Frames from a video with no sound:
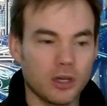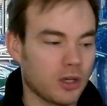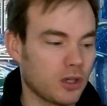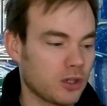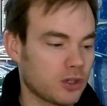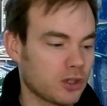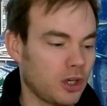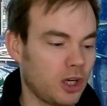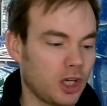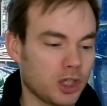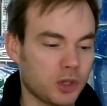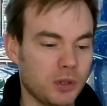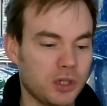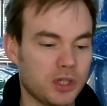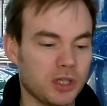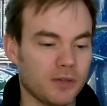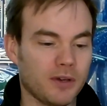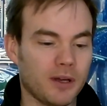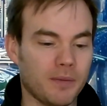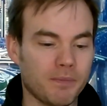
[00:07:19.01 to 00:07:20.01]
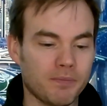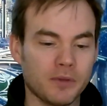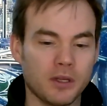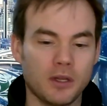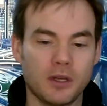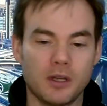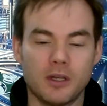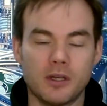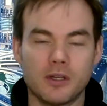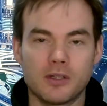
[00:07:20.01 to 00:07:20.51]
can talk to each other.
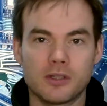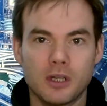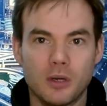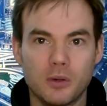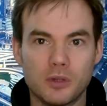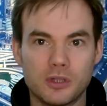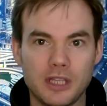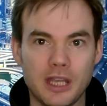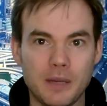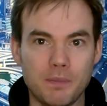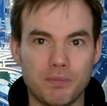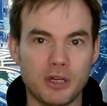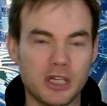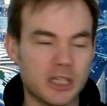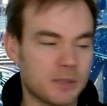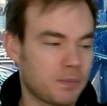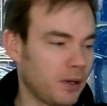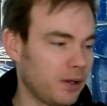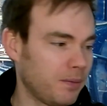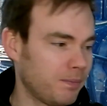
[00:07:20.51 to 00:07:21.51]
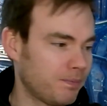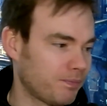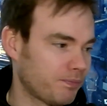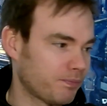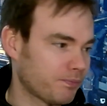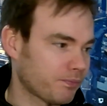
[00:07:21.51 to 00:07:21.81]
So same principle.